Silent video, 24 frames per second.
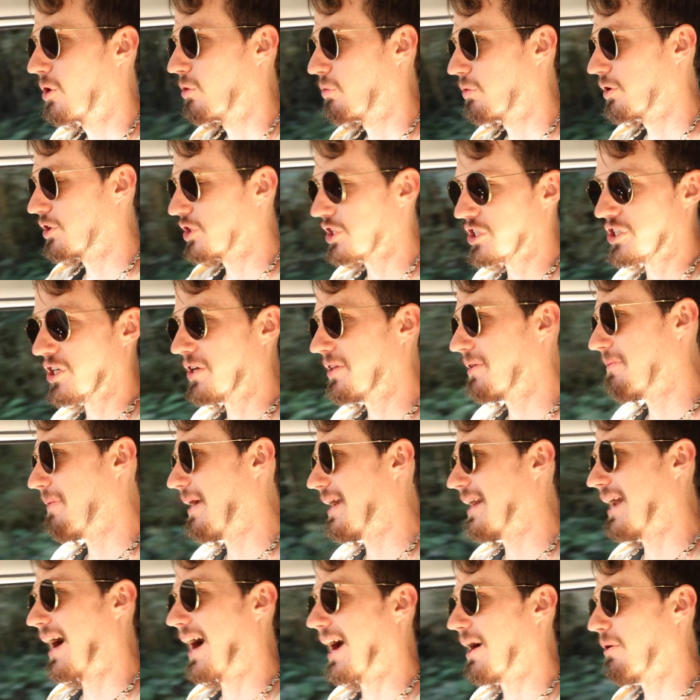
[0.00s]
We're just on the
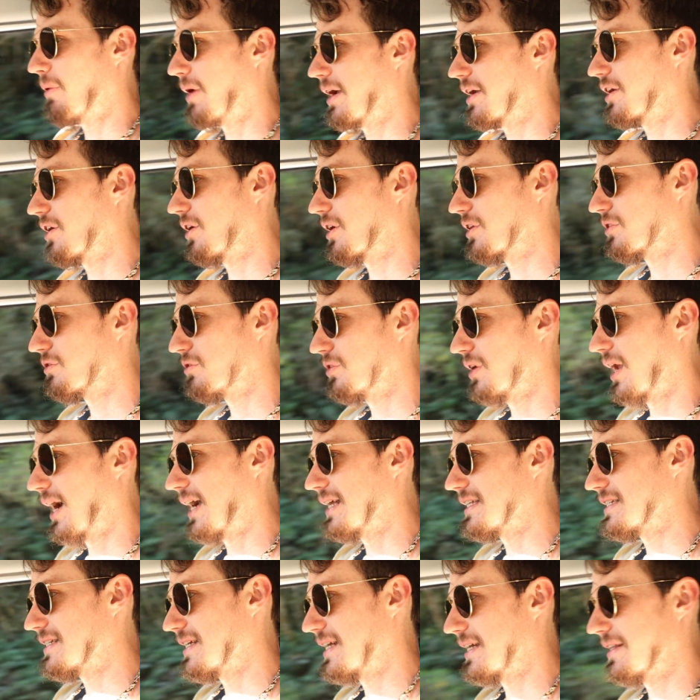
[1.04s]
main highway going through
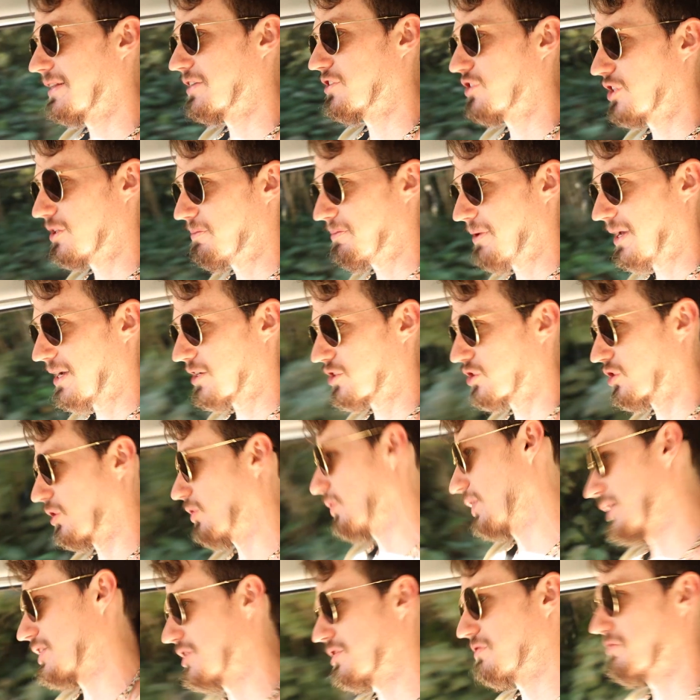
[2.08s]
Knysna and the GPS
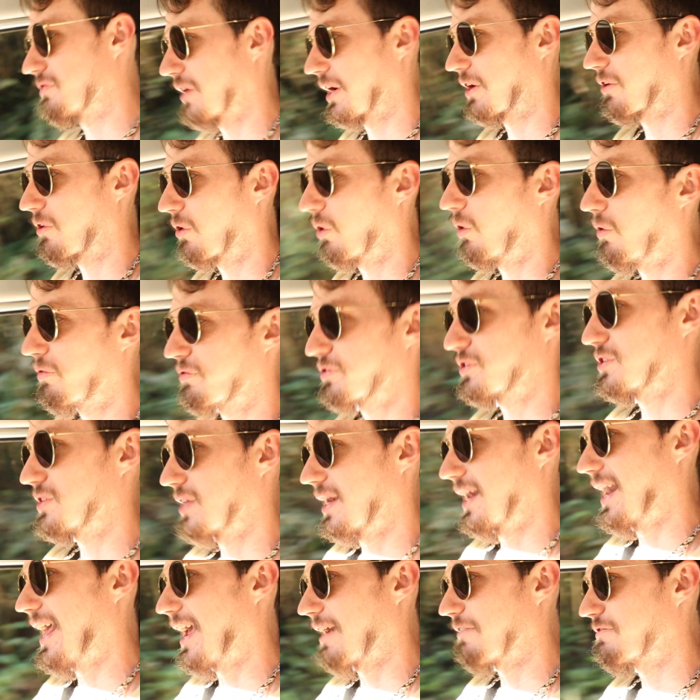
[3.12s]
told us to veer off to
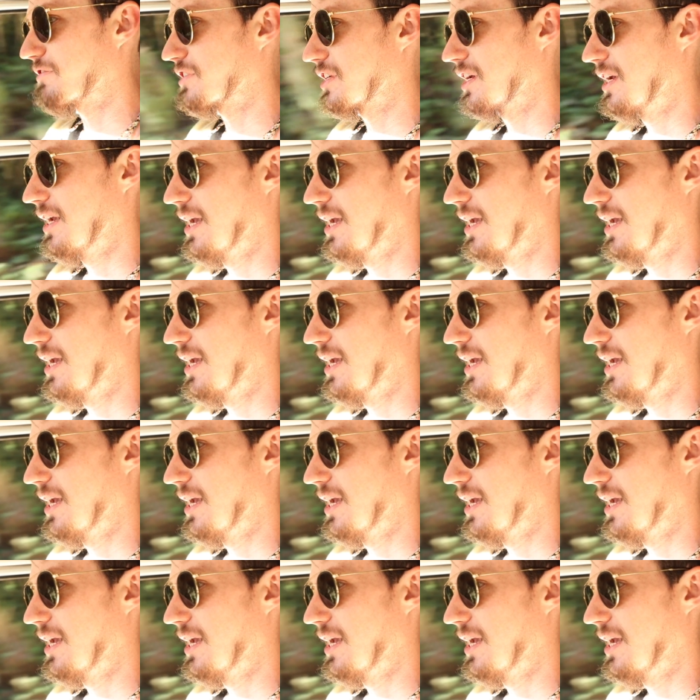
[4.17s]
the left.